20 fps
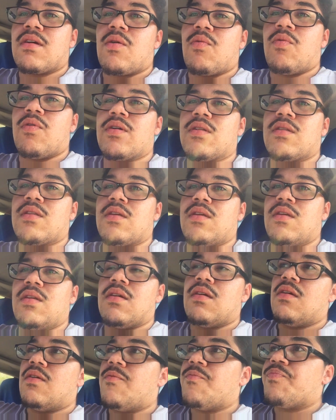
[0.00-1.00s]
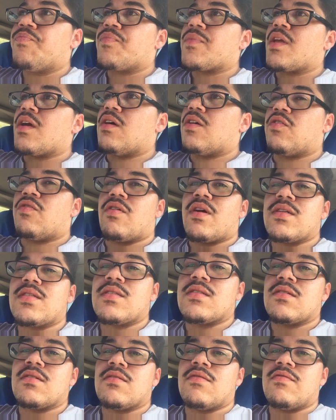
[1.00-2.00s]
I want the
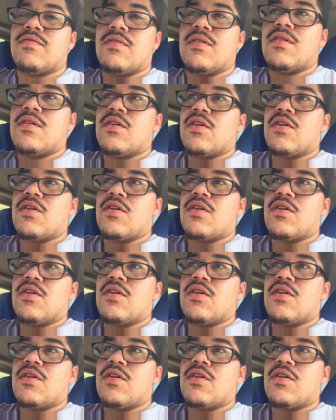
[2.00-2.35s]
aggressive,